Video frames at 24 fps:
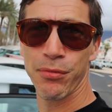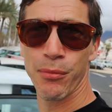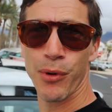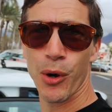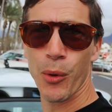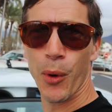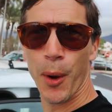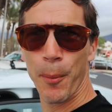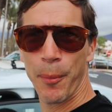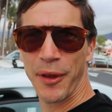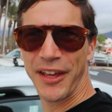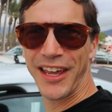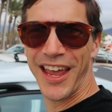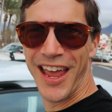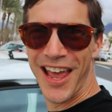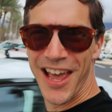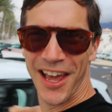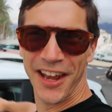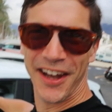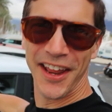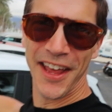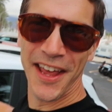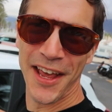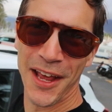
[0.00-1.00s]
from where we
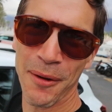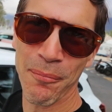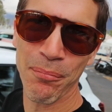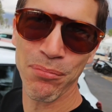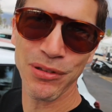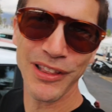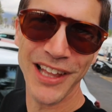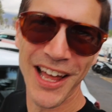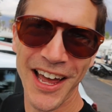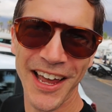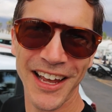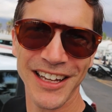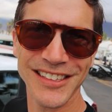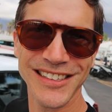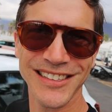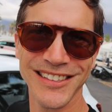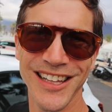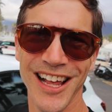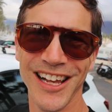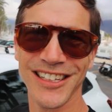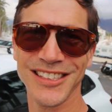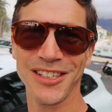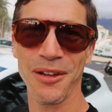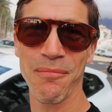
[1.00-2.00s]
began in Playa de
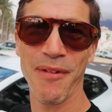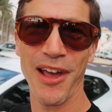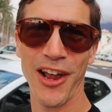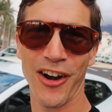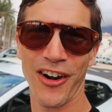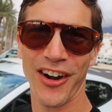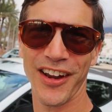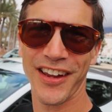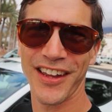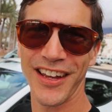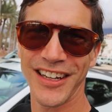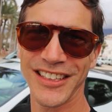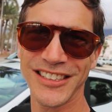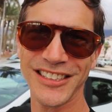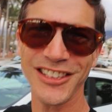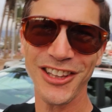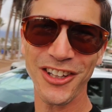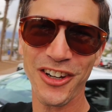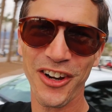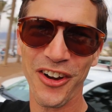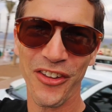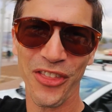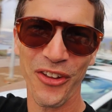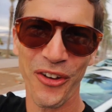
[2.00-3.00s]
Las Américas.
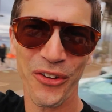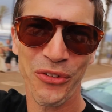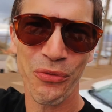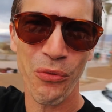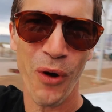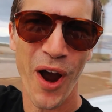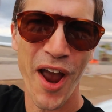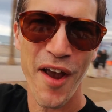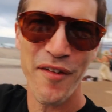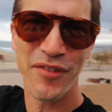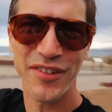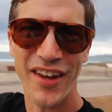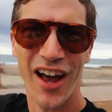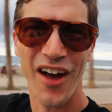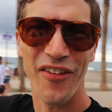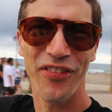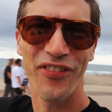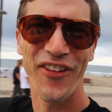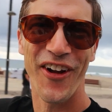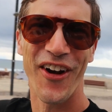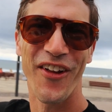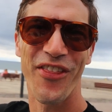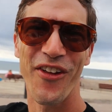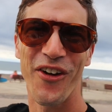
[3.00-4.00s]
Look at those waves
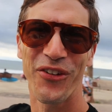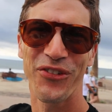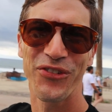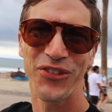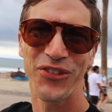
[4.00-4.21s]
out there. Those